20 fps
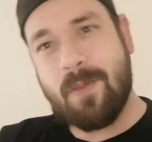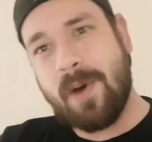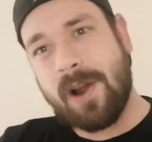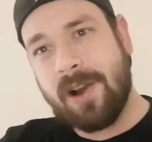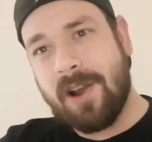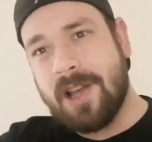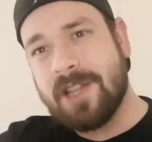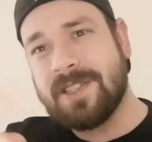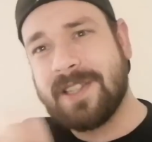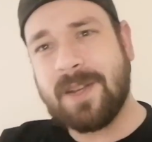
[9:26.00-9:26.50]
And
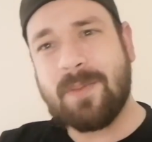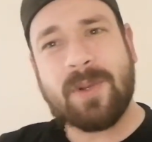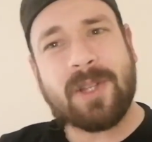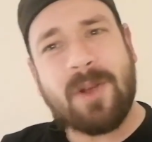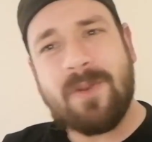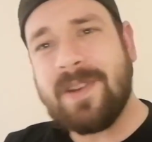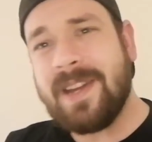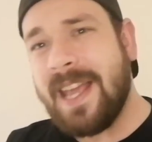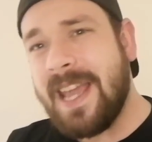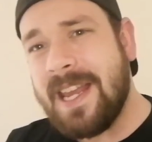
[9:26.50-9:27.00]
one last thing, we
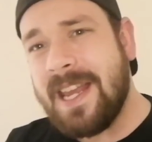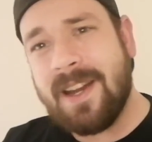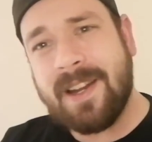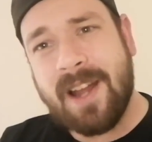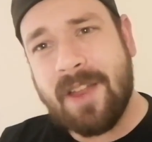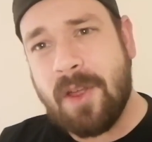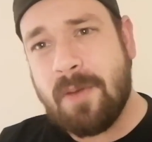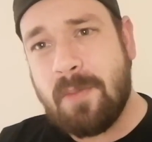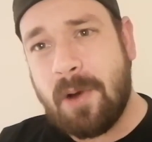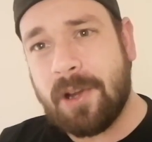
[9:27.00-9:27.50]
don't need
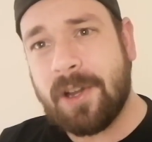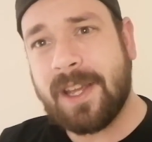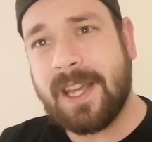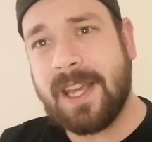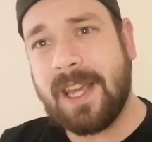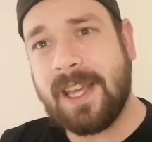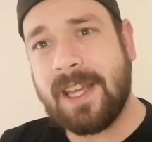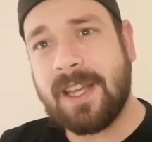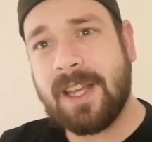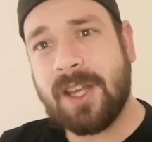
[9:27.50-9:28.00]
another
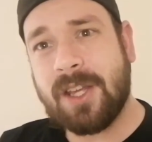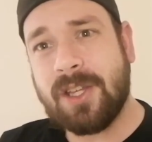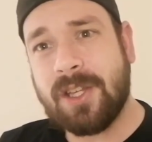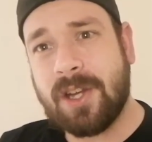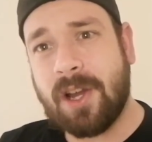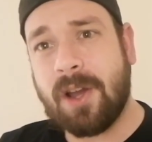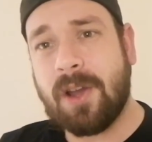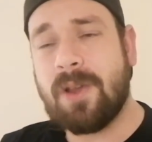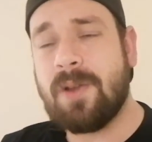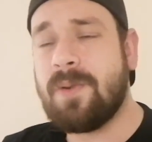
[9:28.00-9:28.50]
monarchy. You
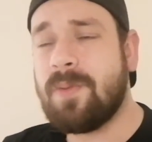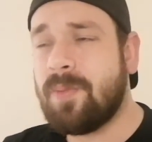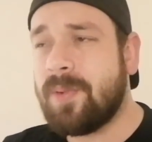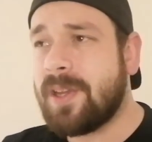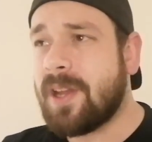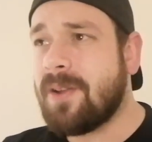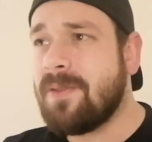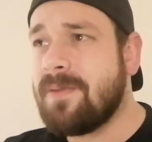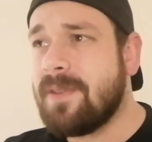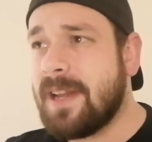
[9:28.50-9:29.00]
know,
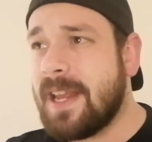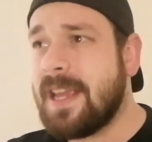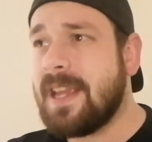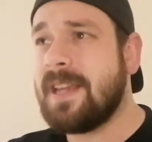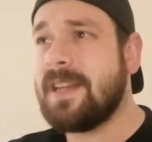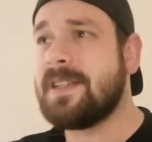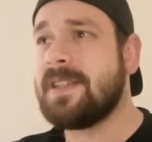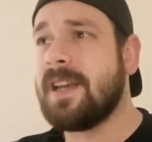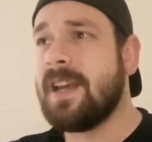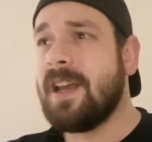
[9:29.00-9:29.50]
we don't
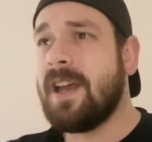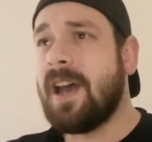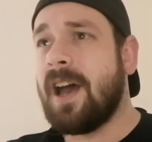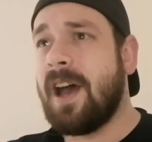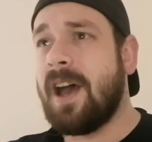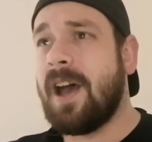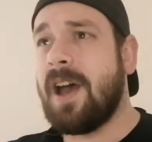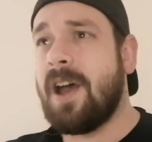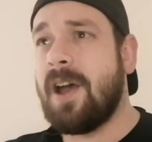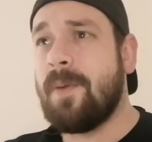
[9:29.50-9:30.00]
need.
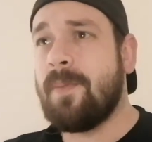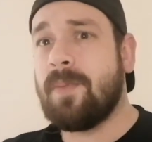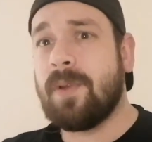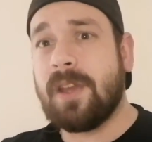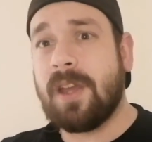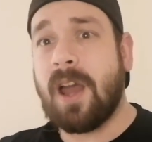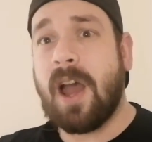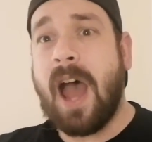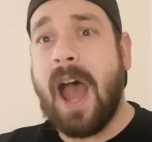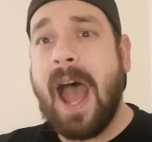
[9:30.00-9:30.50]
Um,
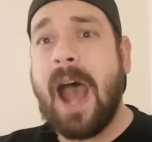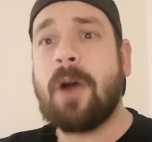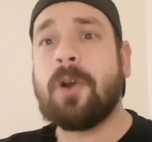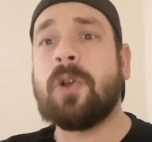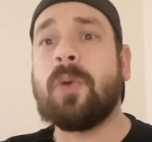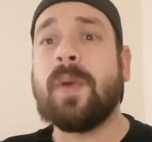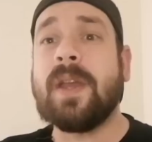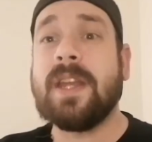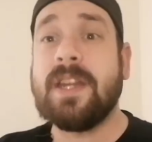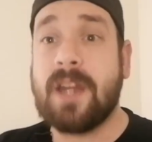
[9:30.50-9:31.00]

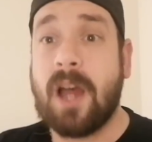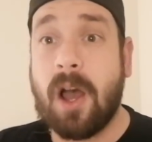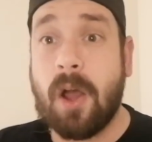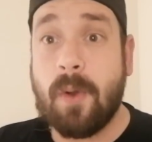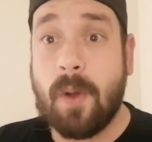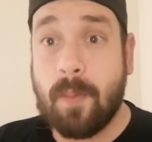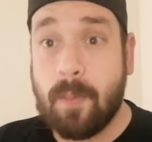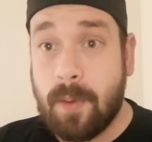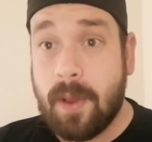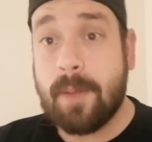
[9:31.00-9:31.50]
how do we
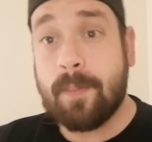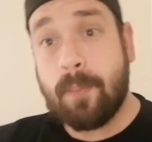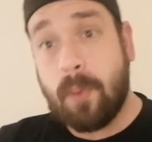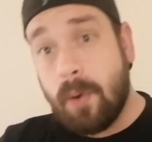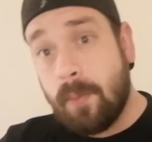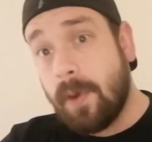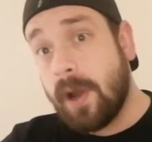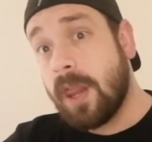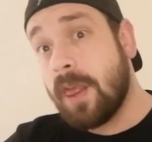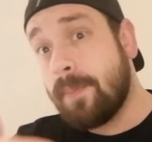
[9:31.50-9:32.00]
know?
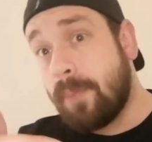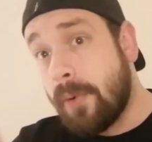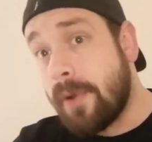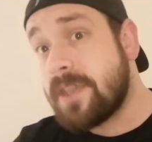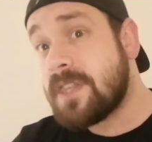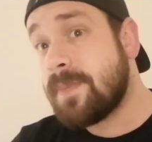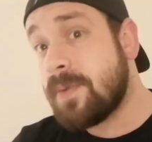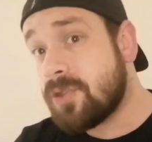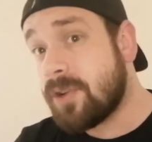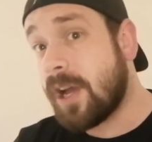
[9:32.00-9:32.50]
Uh, one of the
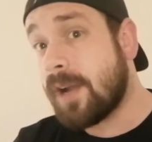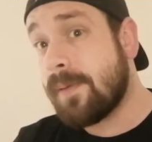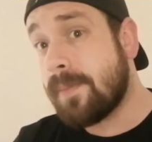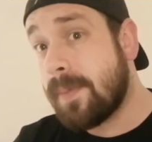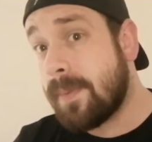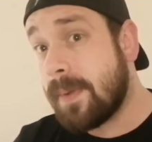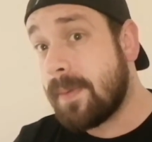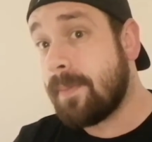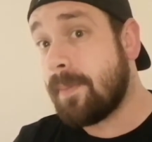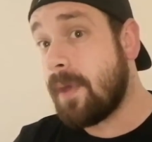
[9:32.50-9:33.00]
points I've been
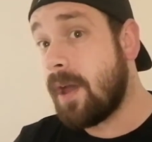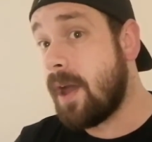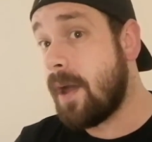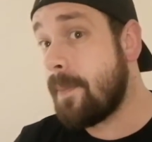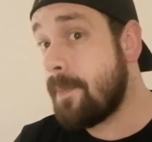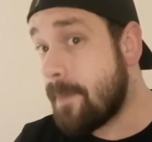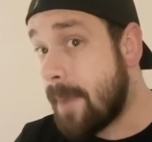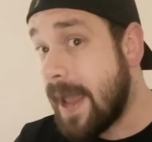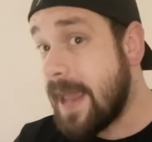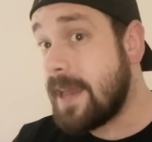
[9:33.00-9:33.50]
trying to
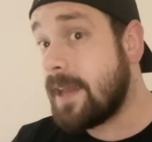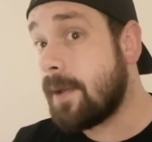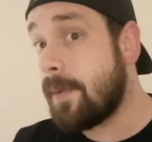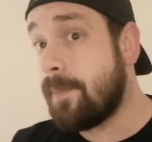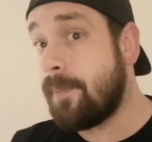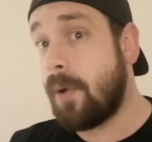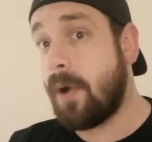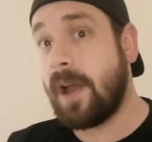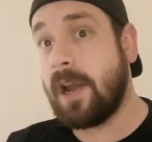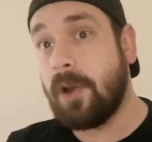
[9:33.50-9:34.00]
uh,
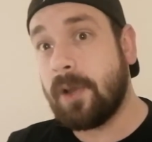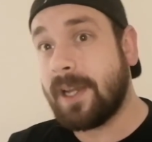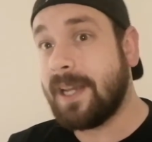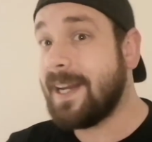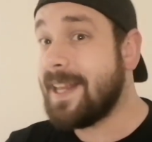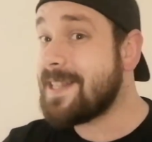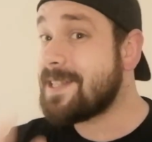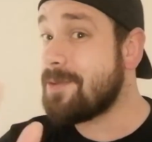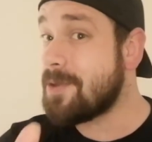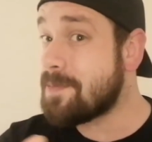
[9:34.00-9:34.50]
make by
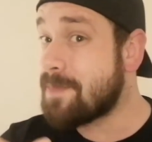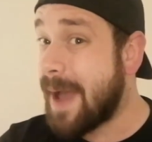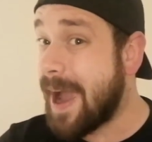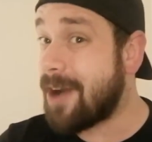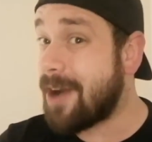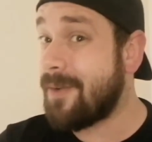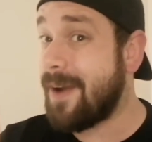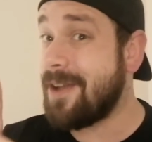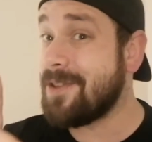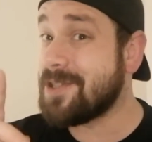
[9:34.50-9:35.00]
looking into his
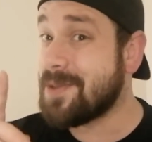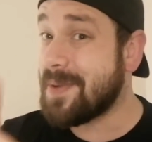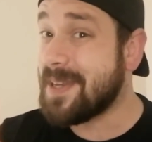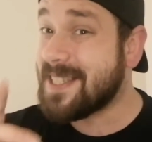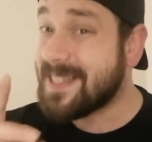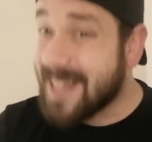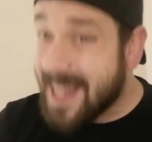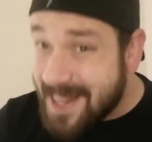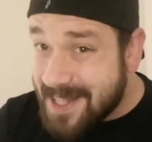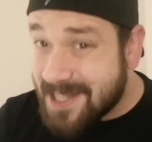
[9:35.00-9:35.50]
background so
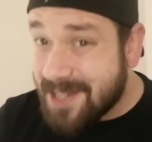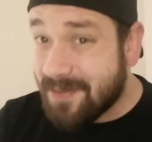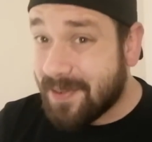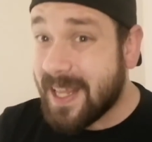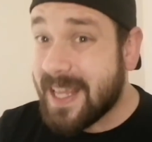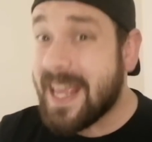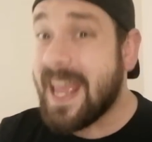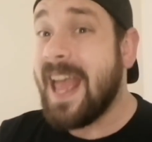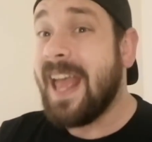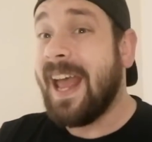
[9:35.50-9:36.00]

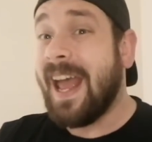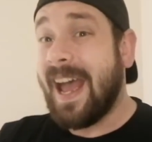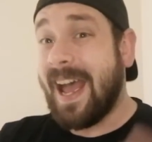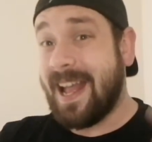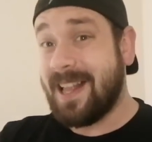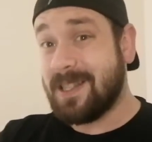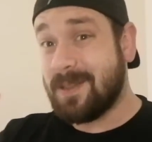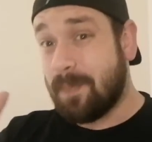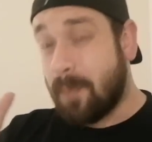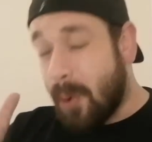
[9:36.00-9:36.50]
extensively
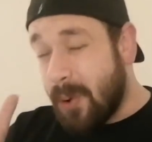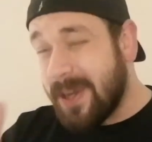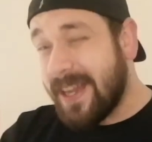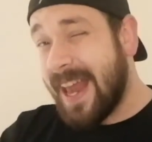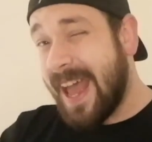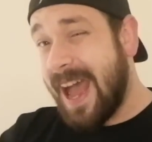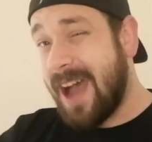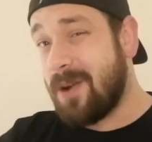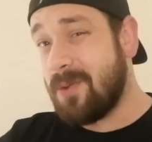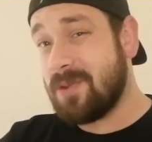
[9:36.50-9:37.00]
and to
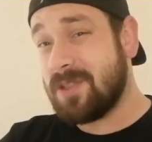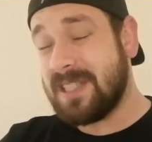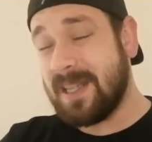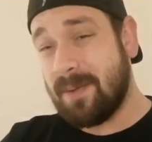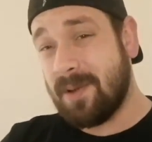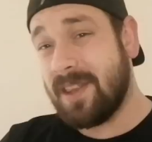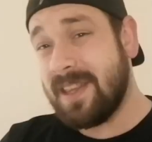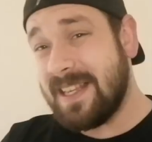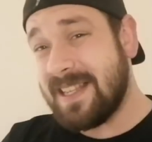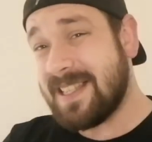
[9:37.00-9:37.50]
point out
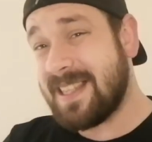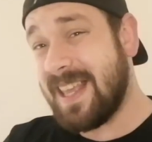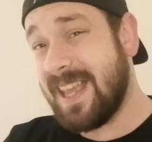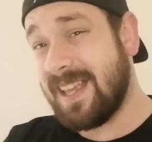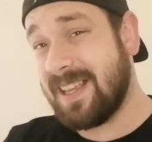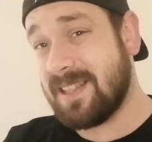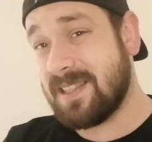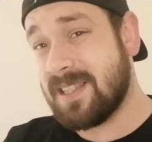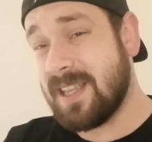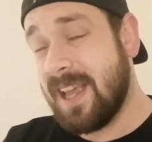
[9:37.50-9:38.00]
some of these
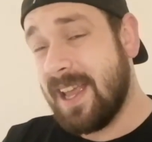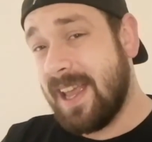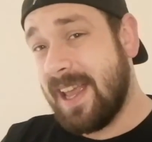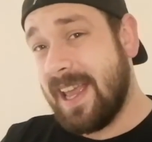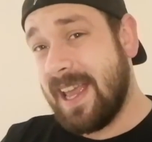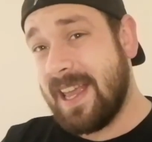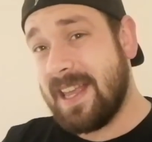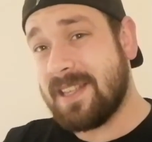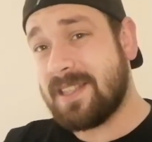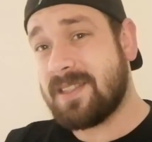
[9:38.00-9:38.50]
things
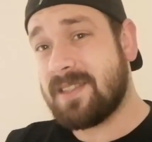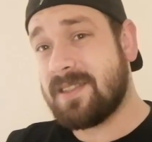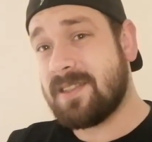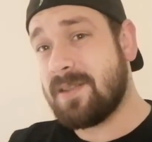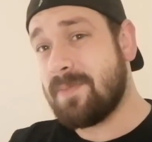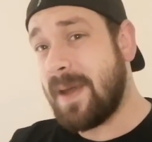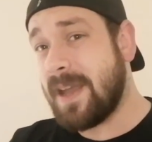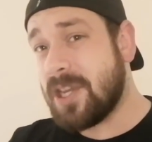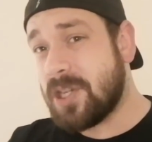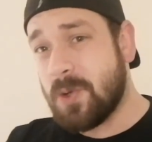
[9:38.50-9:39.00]
is
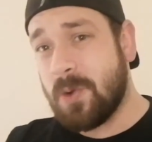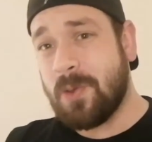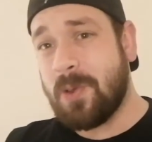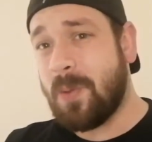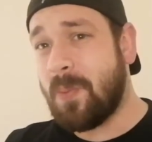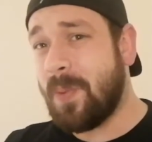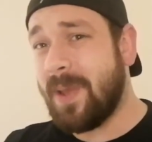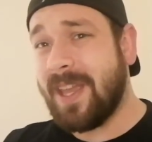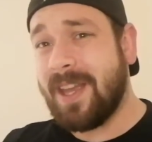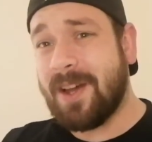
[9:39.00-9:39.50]
to make sure
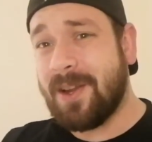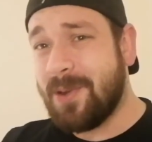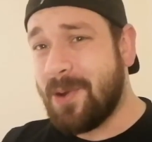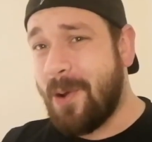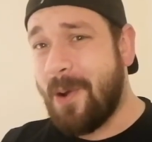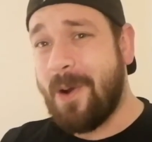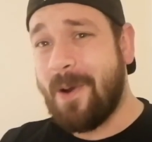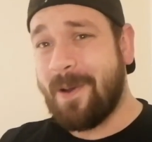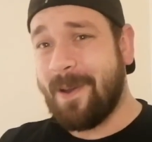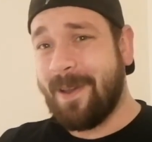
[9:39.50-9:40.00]
that we are
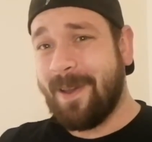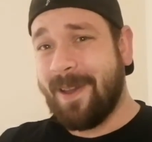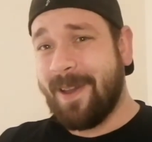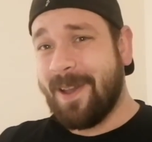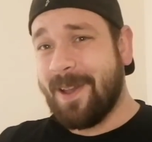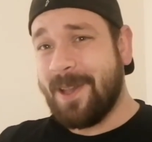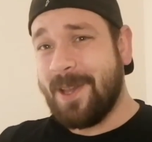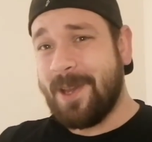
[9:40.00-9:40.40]
not,